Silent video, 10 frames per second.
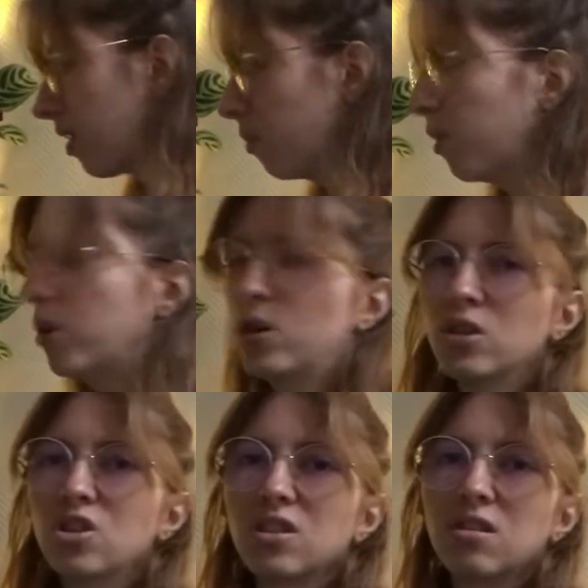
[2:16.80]
but you could
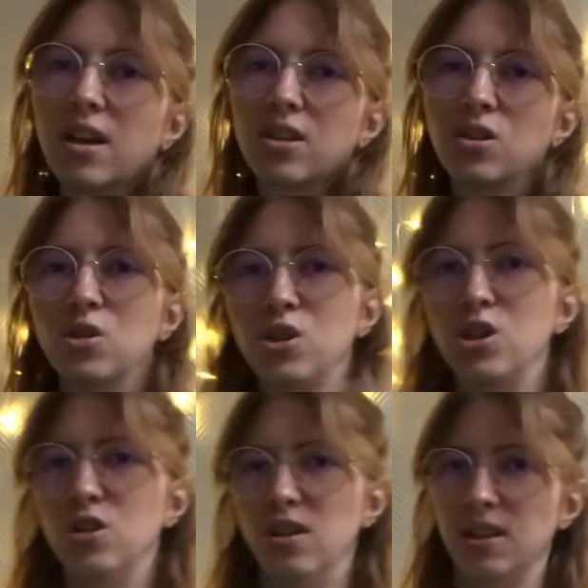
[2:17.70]
just like do
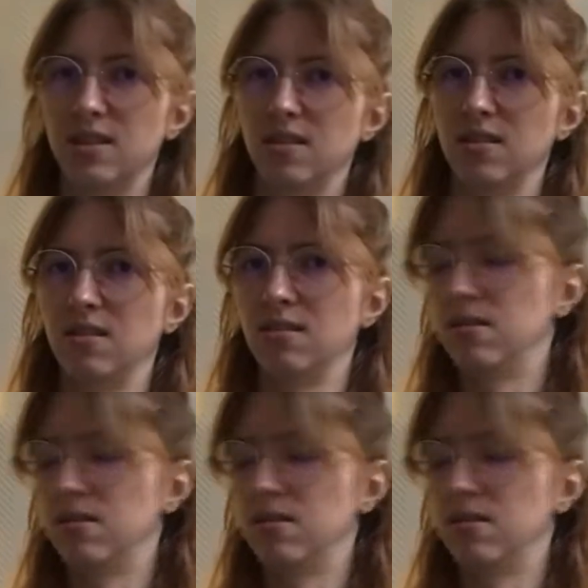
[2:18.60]
to-do lists and, and